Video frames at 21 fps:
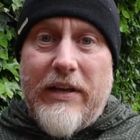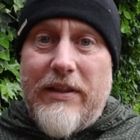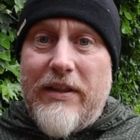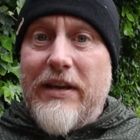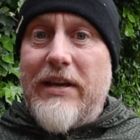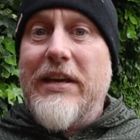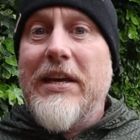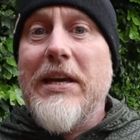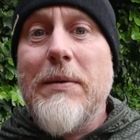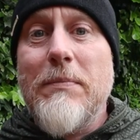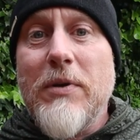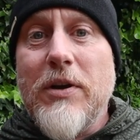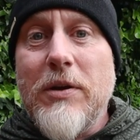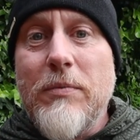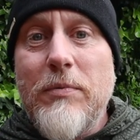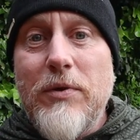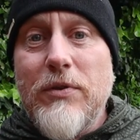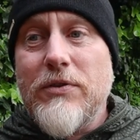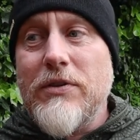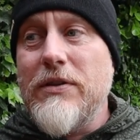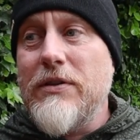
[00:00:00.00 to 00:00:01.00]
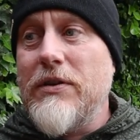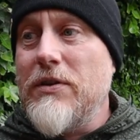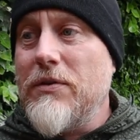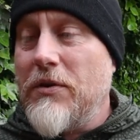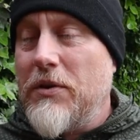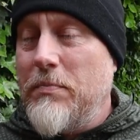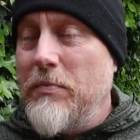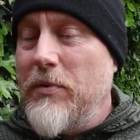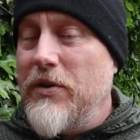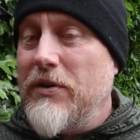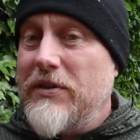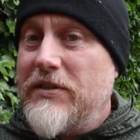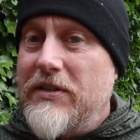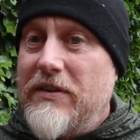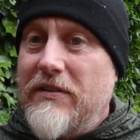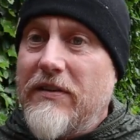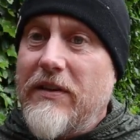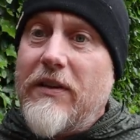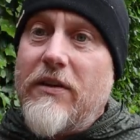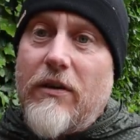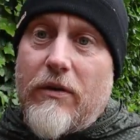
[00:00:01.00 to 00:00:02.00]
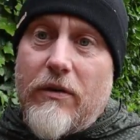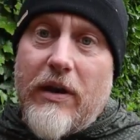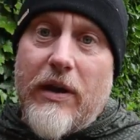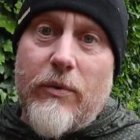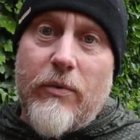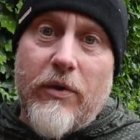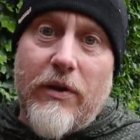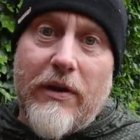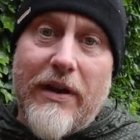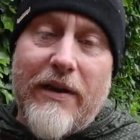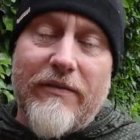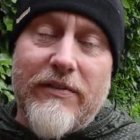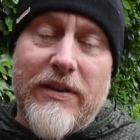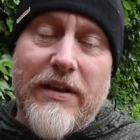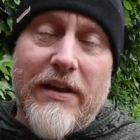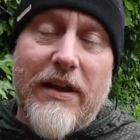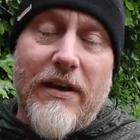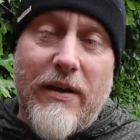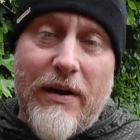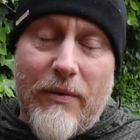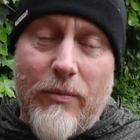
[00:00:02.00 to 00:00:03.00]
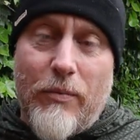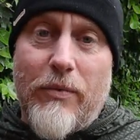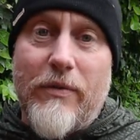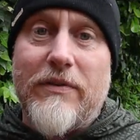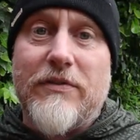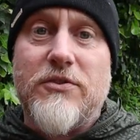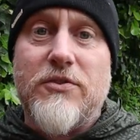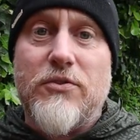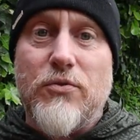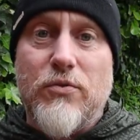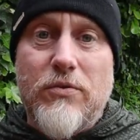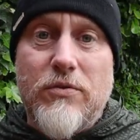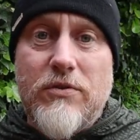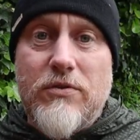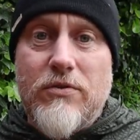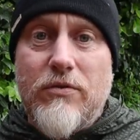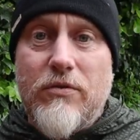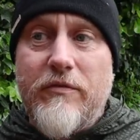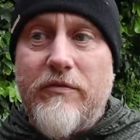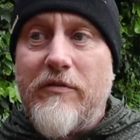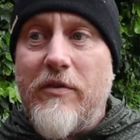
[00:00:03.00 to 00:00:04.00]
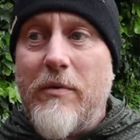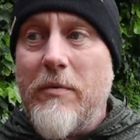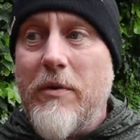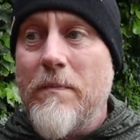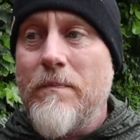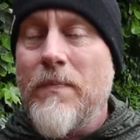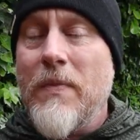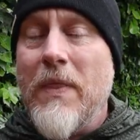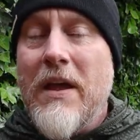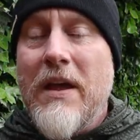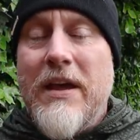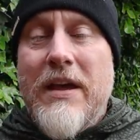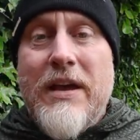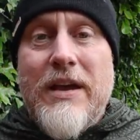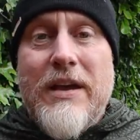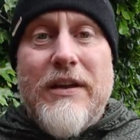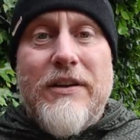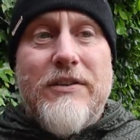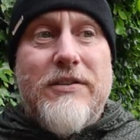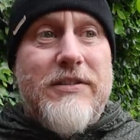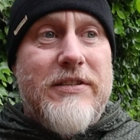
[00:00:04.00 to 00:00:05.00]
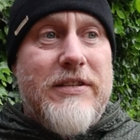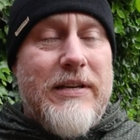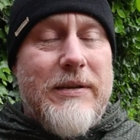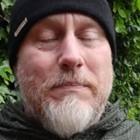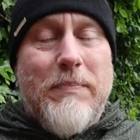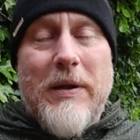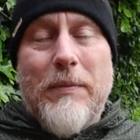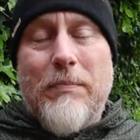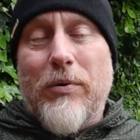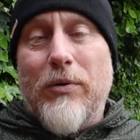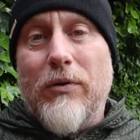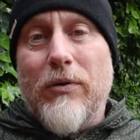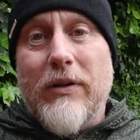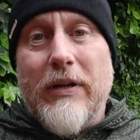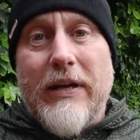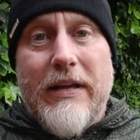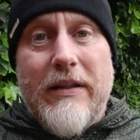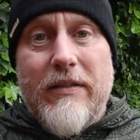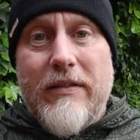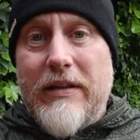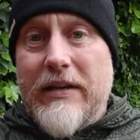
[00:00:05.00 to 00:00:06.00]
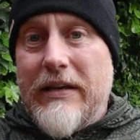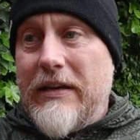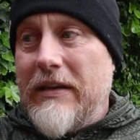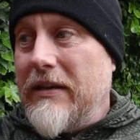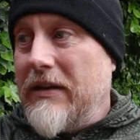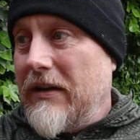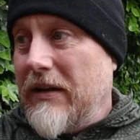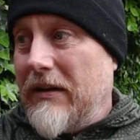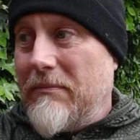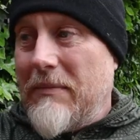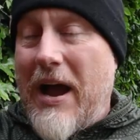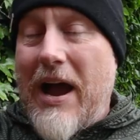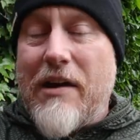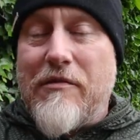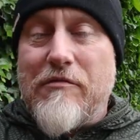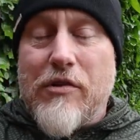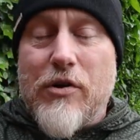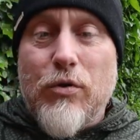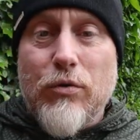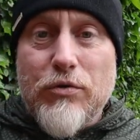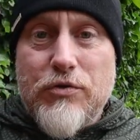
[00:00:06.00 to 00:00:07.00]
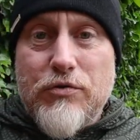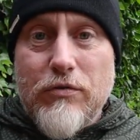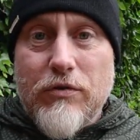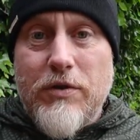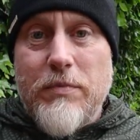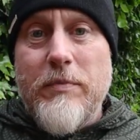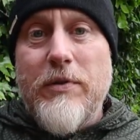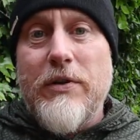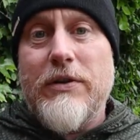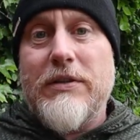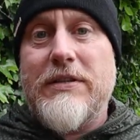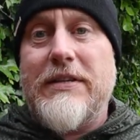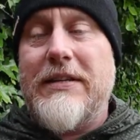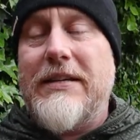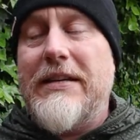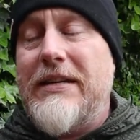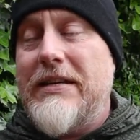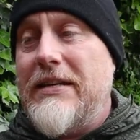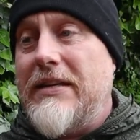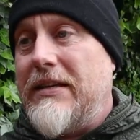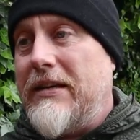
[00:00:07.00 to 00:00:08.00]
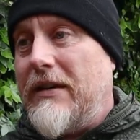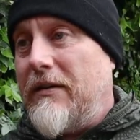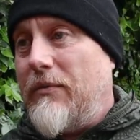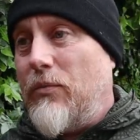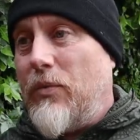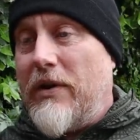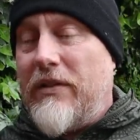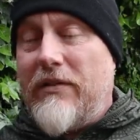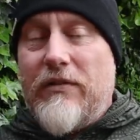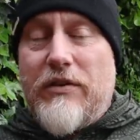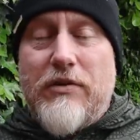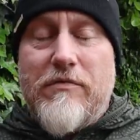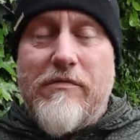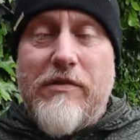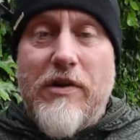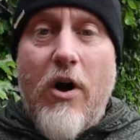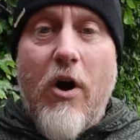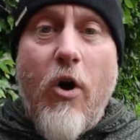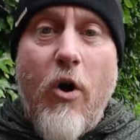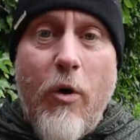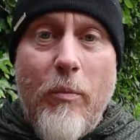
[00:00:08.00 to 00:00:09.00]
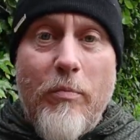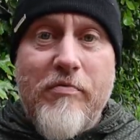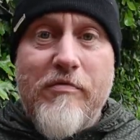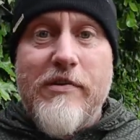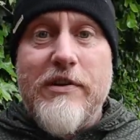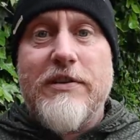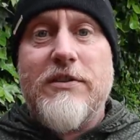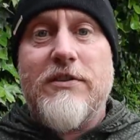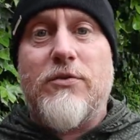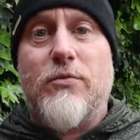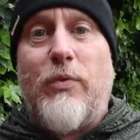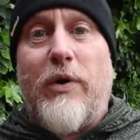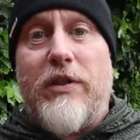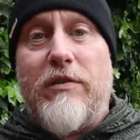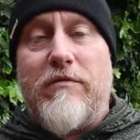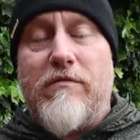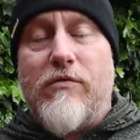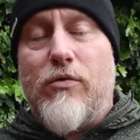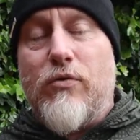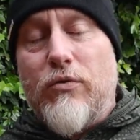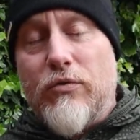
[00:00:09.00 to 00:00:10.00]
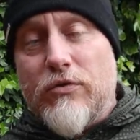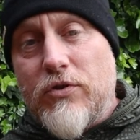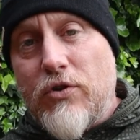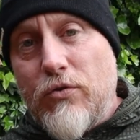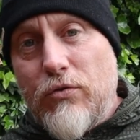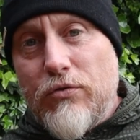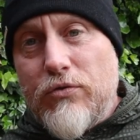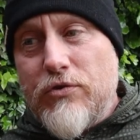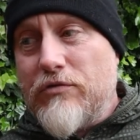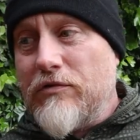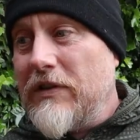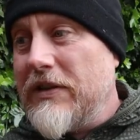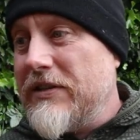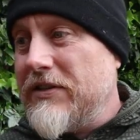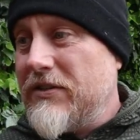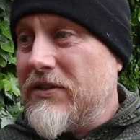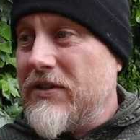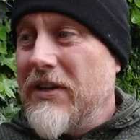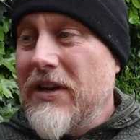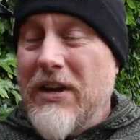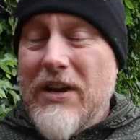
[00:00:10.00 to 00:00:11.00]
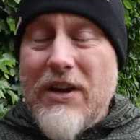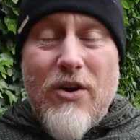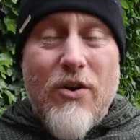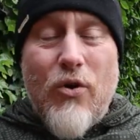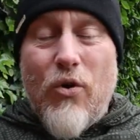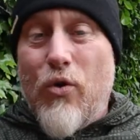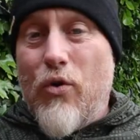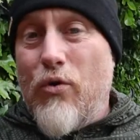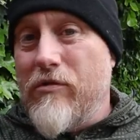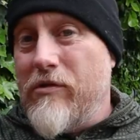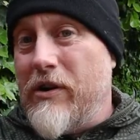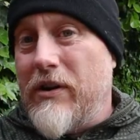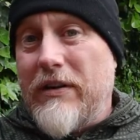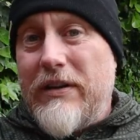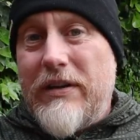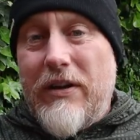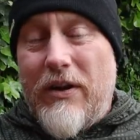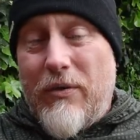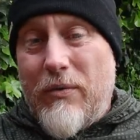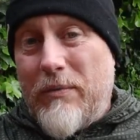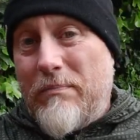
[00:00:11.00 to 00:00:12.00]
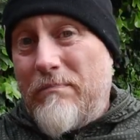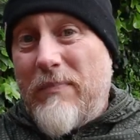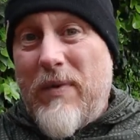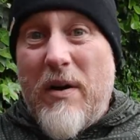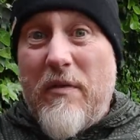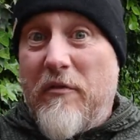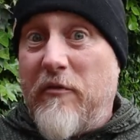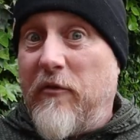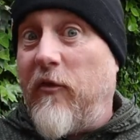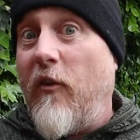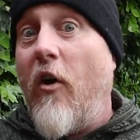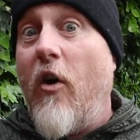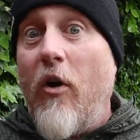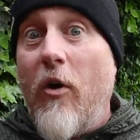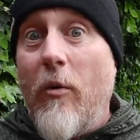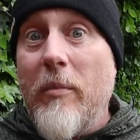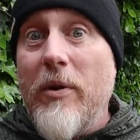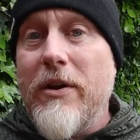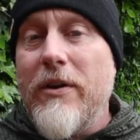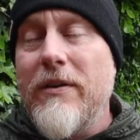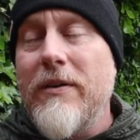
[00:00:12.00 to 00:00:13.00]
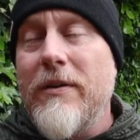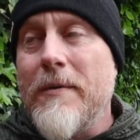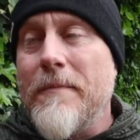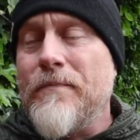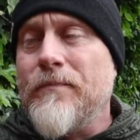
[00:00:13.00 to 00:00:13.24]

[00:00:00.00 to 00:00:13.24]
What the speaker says: in the HEMA community think, okay, we're going to have the our swords took from them. You see people in the agricultural community, whether you're an arborist, whether you're a horticulturalist, or, you know, a farmer,